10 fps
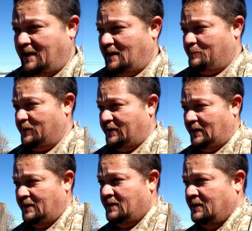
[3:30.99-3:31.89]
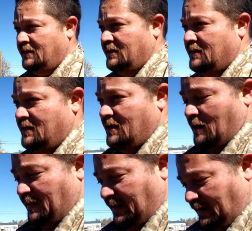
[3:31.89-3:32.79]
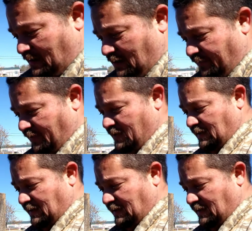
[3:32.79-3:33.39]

I've been getting off